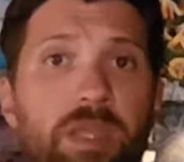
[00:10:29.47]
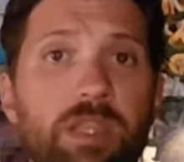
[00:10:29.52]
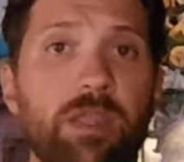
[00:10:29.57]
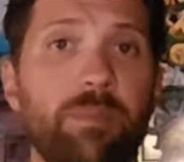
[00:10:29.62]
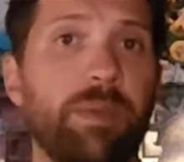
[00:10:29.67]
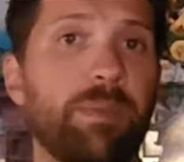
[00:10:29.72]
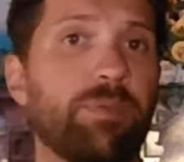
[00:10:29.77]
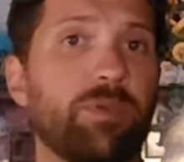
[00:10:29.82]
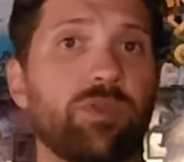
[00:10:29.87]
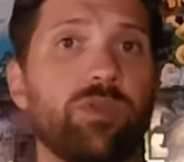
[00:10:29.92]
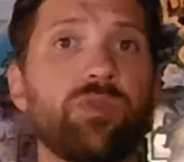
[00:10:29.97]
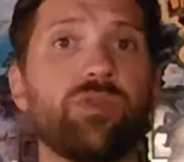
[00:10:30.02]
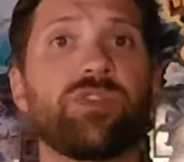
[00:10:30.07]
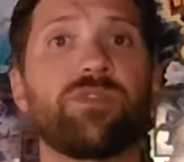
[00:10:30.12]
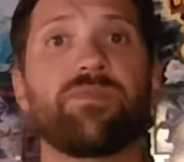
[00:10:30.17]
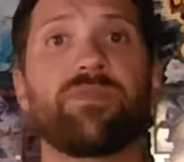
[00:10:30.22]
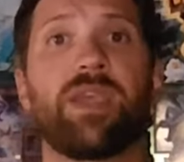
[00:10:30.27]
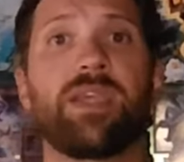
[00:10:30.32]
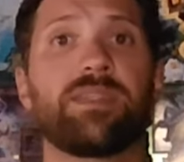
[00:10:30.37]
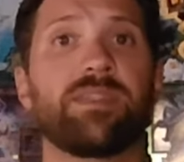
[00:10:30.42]
The people whose
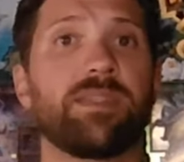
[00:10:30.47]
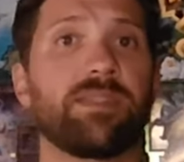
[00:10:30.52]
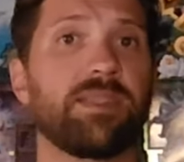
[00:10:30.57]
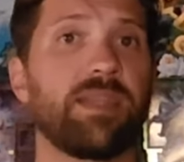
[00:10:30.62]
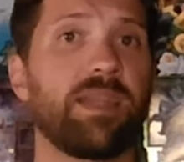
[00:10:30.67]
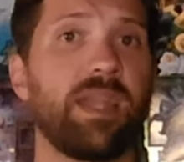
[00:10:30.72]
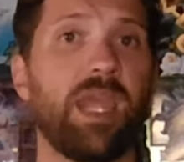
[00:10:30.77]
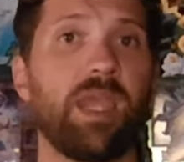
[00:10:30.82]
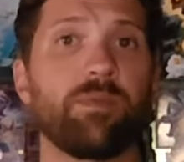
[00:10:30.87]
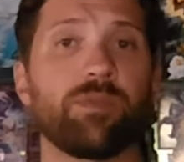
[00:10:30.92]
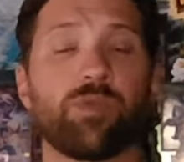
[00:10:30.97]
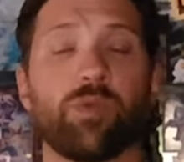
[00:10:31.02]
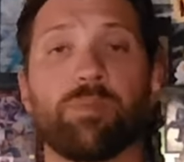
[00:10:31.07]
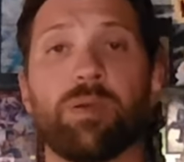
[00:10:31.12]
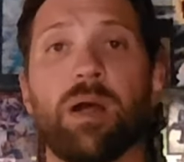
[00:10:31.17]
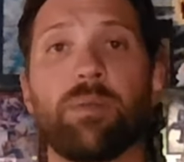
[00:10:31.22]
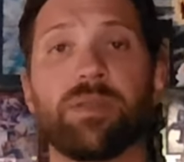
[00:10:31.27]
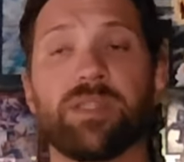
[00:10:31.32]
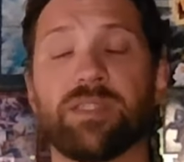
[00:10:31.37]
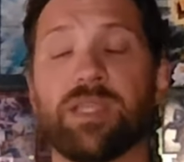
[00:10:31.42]
faces and names were
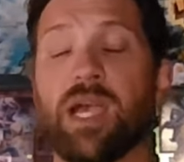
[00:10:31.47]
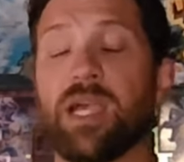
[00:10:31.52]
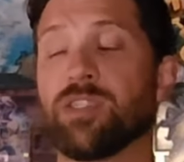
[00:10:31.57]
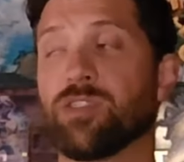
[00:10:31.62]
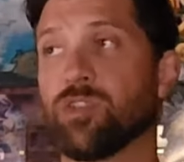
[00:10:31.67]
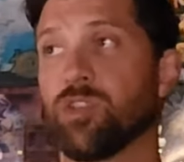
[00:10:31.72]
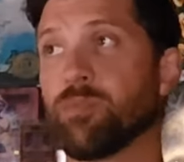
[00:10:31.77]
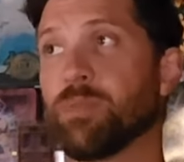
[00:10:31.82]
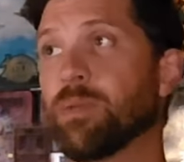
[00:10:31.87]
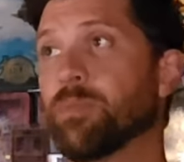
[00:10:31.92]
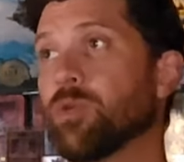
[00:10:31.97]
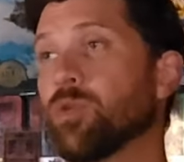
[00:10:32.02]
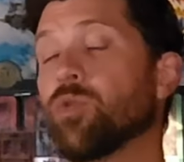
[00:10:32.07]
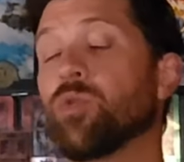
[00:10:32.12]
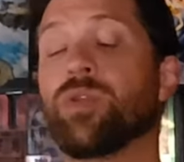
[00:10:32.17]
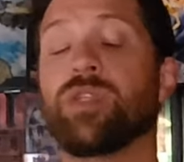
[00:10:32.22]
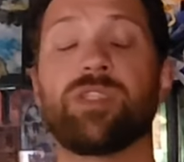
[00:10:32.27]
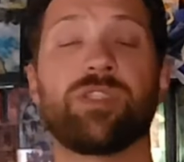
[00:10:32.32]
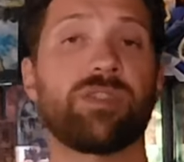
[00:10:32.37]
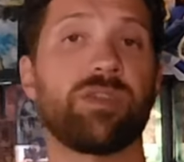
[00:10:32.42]
publicized, or the people who
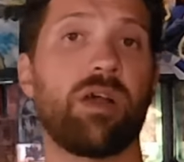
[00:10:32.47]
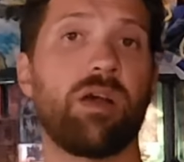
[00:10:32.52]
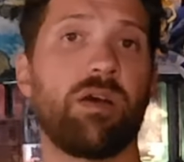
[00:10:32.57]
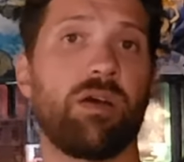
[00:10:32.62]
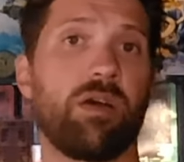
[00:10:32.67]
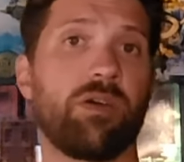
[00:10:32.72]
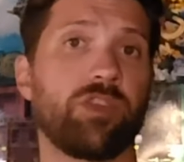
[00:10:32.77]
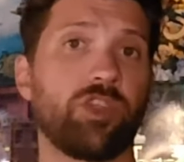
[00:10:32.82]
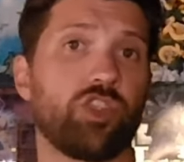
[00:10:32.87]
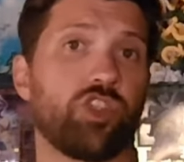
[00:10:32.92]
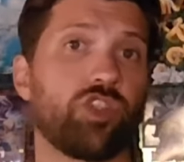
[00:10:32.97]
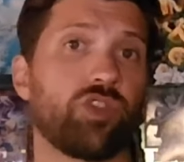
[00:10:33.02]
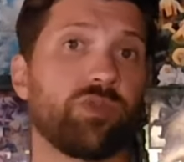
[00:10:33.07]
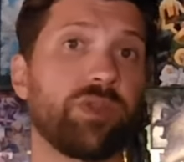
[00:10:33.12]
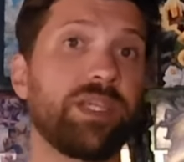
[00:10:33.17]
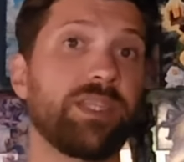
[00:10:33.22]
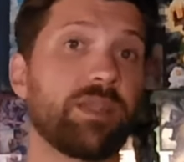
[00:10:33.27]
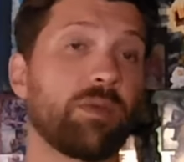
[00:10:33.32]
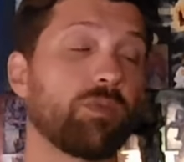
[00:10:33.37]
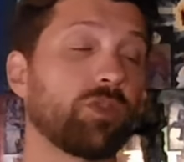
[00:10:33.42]
he saw on the
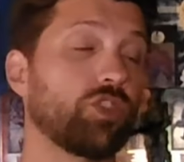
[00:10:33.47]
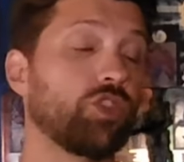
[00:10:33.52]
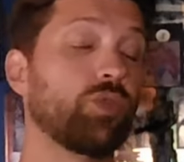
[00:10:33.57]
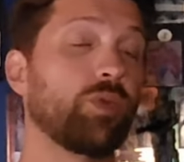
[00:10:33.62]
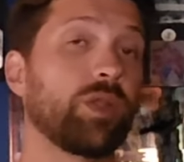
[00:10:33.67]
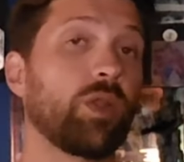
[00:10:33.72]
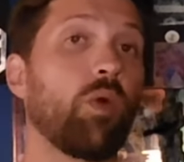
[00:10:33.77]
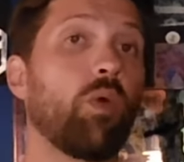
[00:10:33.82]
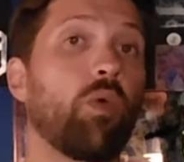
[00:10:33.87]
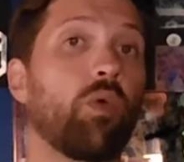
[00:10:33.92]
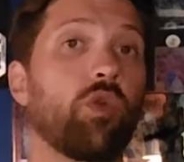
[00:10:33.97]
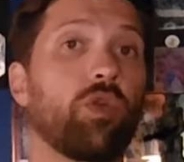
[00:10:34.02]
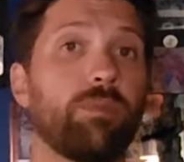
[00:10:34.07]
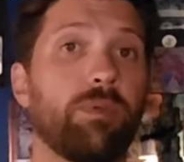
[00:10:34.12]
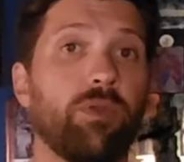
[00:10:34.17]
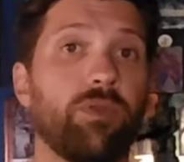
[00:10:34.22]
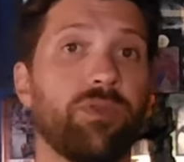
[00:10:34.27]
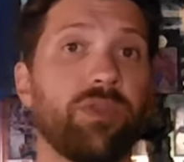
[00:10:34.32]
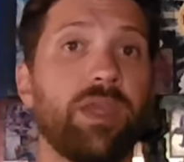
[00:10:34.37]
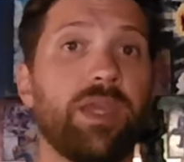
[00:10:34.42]
street that were doing
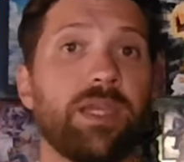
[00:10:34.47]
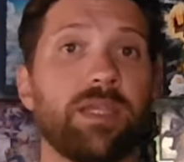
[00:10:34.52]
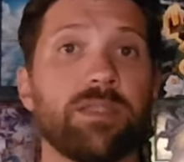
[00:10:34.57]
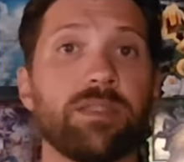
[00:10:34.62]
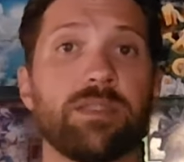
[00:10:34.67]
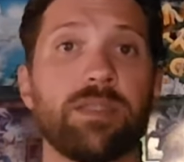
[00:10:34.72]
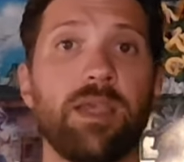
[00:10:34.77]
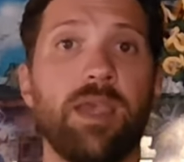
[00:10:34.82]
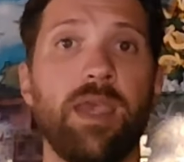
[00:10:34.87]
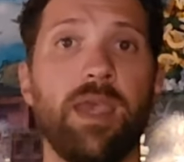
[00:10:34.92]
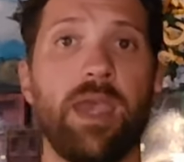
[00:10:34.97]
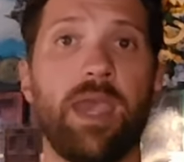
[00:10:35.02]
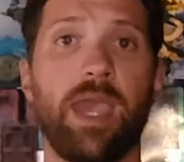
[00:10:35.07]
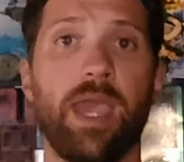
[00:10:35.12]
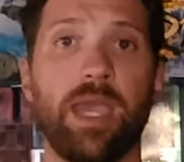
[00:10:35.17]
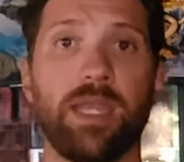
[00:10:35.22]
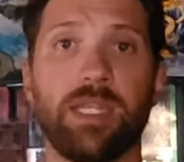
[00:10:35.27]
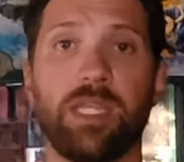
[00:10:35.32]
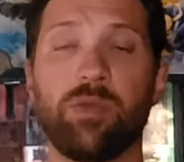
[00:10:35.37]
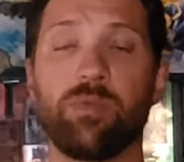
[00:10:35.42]
horrible things,
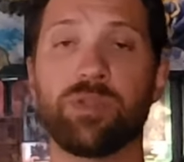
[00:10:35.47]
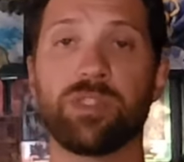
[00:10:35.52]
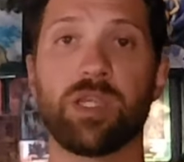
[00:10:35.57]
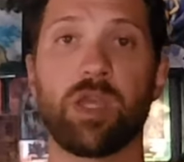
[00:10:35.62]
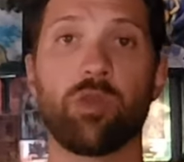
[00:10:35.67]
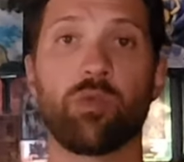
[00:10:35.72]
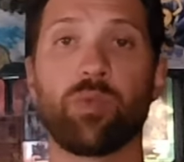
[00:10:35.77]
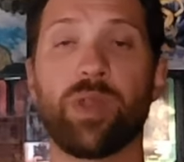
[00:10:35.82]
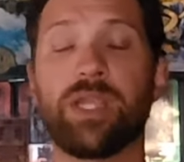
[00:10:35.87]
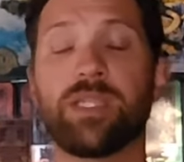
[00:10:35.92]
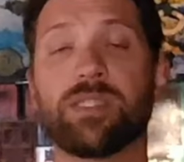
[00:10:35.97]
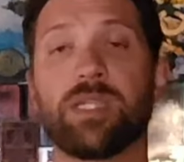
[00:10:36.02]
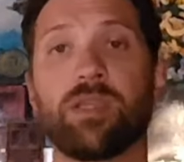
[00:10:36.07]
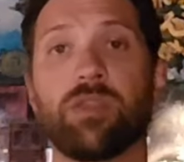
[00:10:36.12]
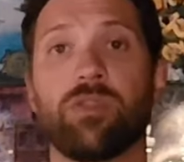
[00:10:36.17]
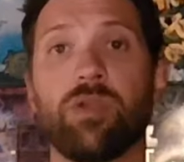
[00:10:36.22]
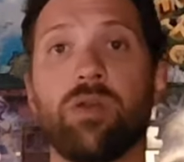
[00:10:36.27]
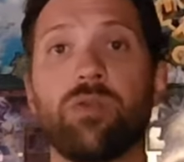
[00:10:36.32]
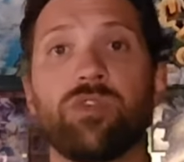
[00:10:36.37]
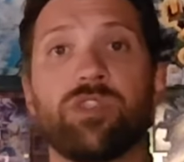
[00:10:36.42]
and he was
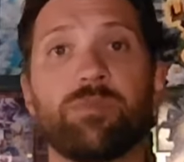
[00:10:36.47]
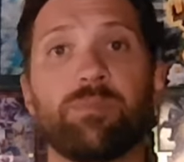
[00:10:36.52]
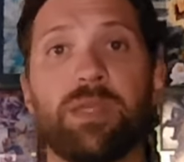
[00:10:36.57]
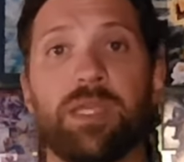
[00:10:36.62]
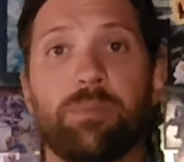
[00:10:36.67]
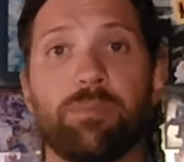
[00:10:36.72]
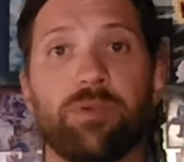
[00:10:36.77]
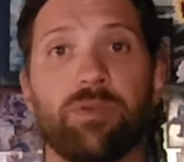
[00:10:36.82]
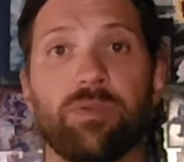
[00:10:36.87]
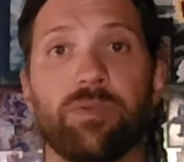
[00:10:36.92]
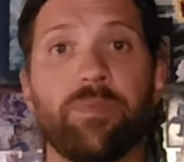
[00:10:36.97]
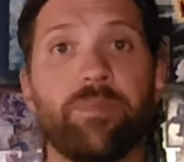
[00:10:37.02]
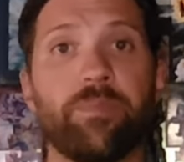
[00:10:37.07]
erasing those people.